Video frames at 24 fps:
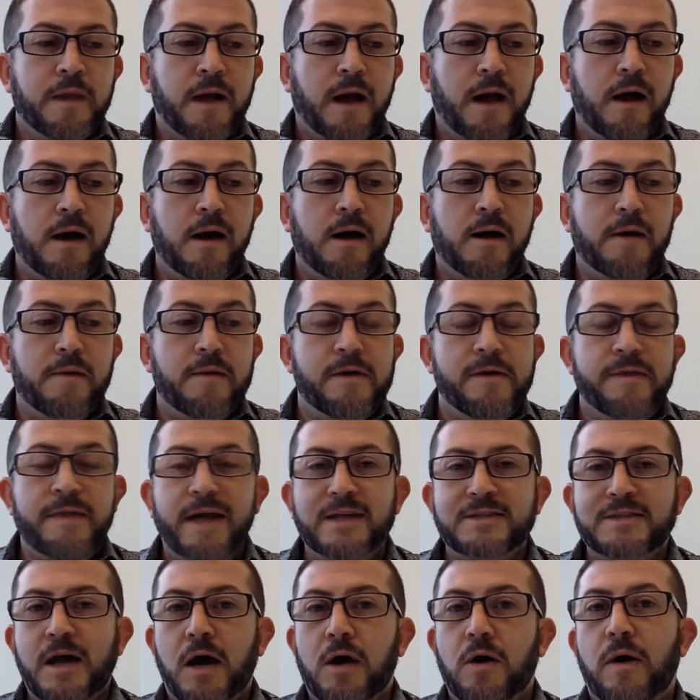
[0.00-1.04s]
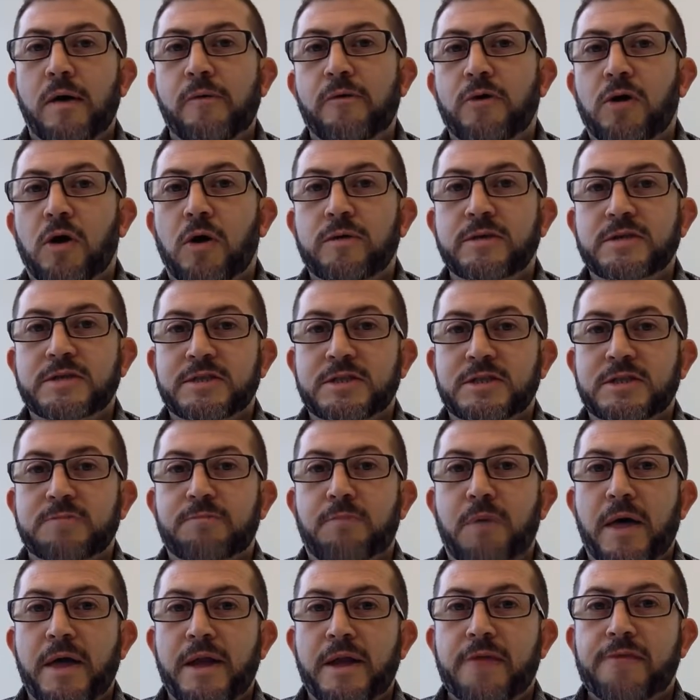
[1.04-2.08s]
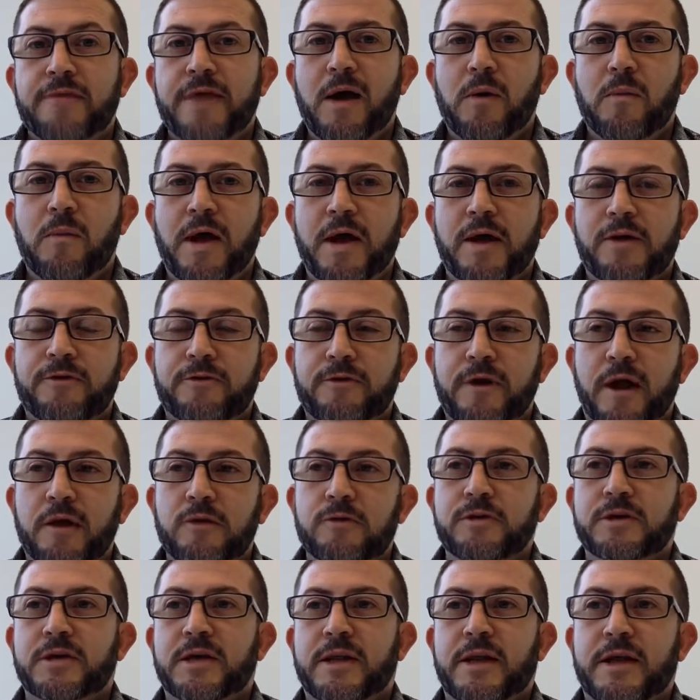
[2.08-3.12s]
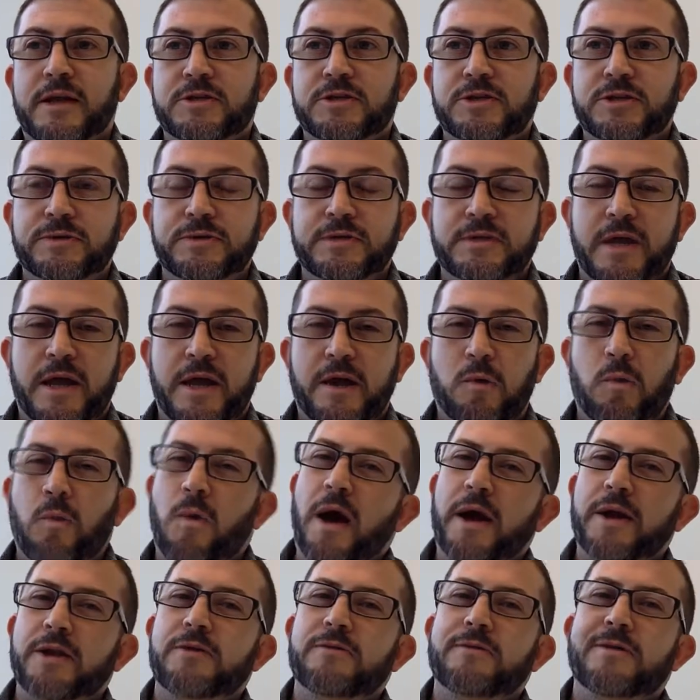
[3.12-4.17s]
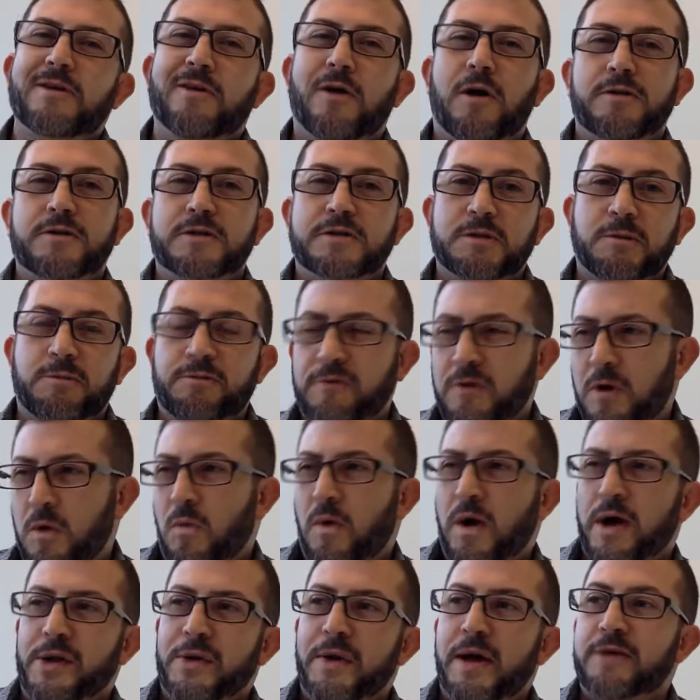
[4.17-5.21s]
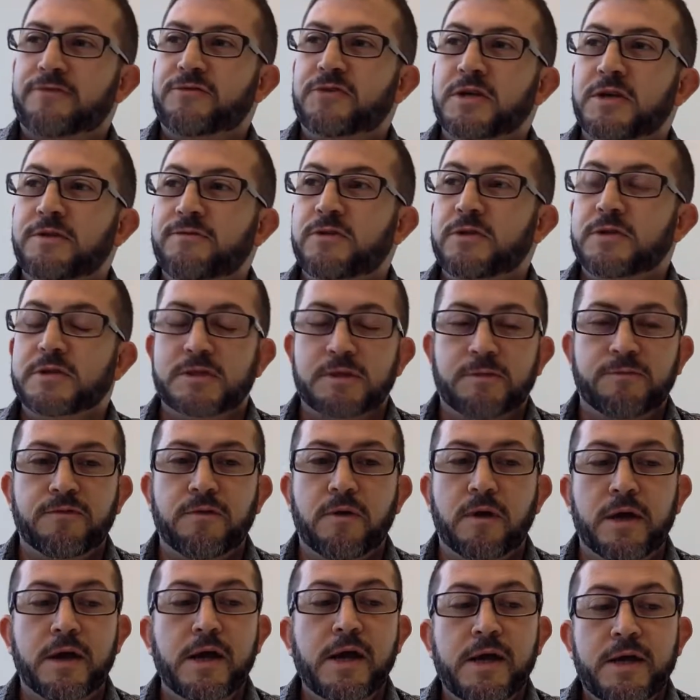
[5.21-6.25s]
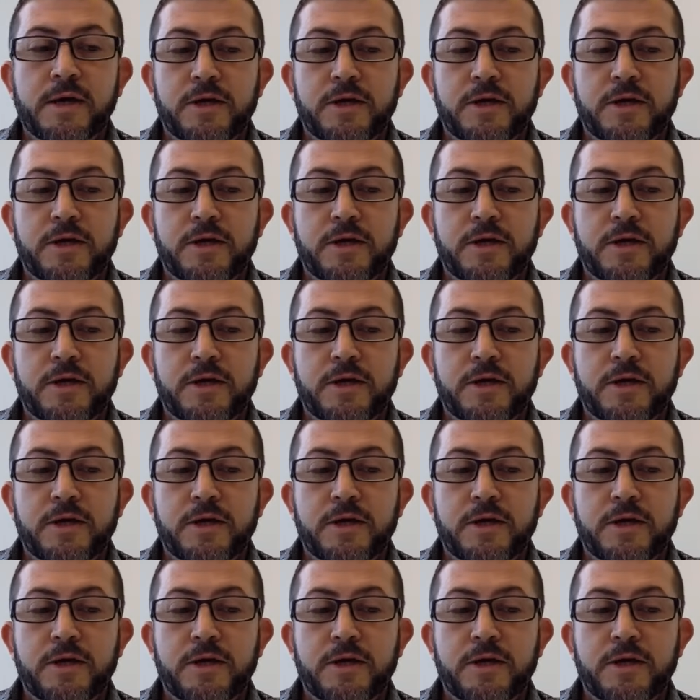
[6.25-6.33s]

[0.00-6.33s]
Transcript: And that's how I would always explain it. That way they're not looking at you saying, why do you need all this up front? Why do I have to give you this up front?